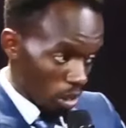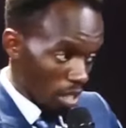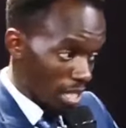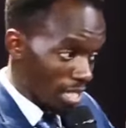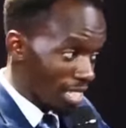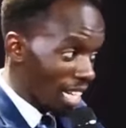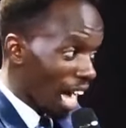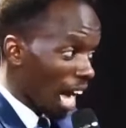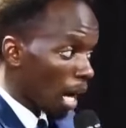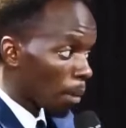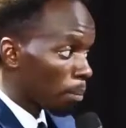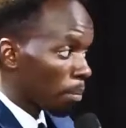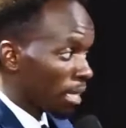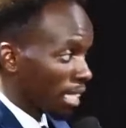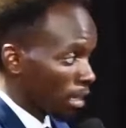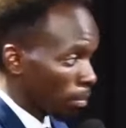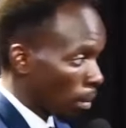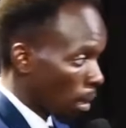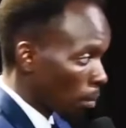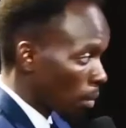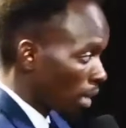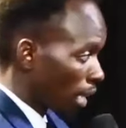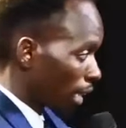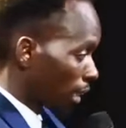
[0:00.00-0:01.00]
was his habit,
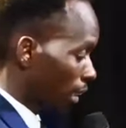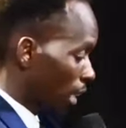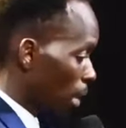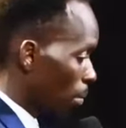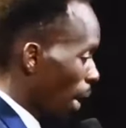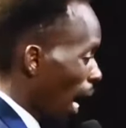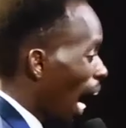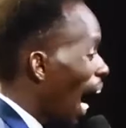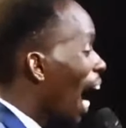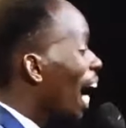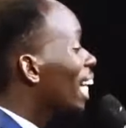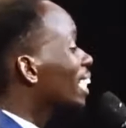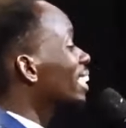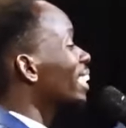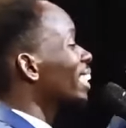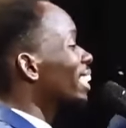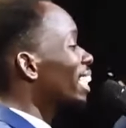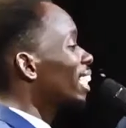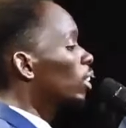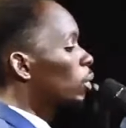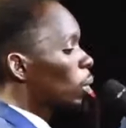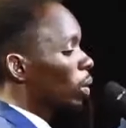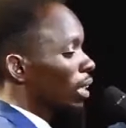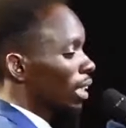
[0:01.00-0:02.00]
Bible in the same. As
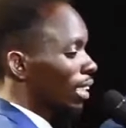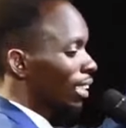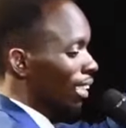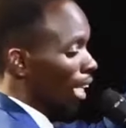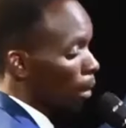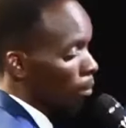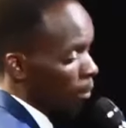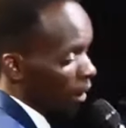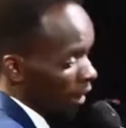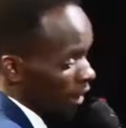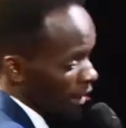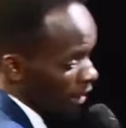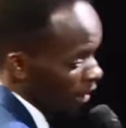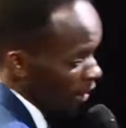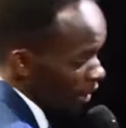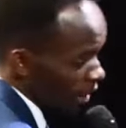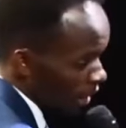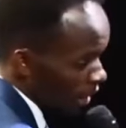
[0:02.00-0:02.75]
it was his habit,